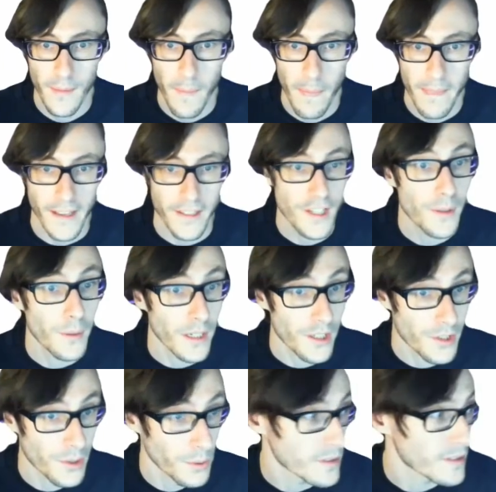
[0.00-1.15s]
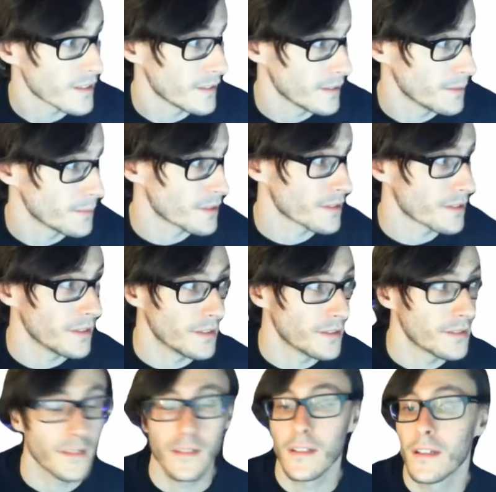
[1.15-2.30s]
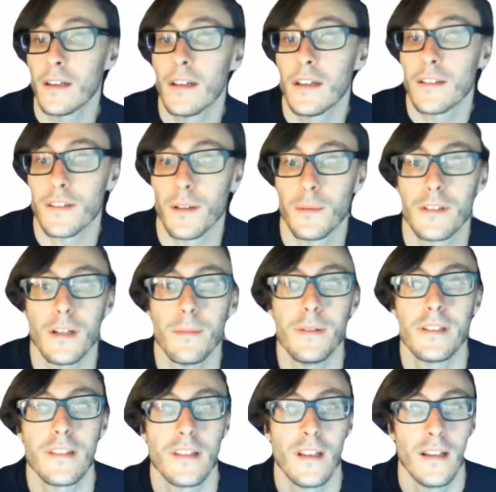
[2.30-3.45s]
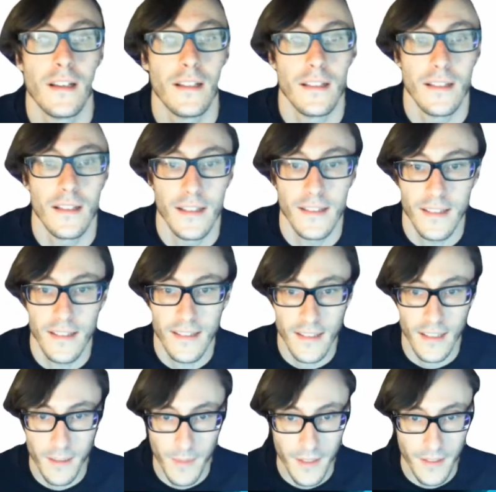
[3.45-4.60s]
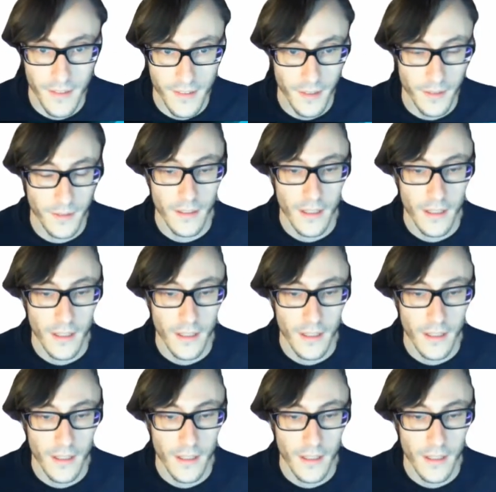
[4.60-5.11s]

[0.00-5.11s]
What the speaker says: it's actually quite a short study, which is good. So we jump into the study method. So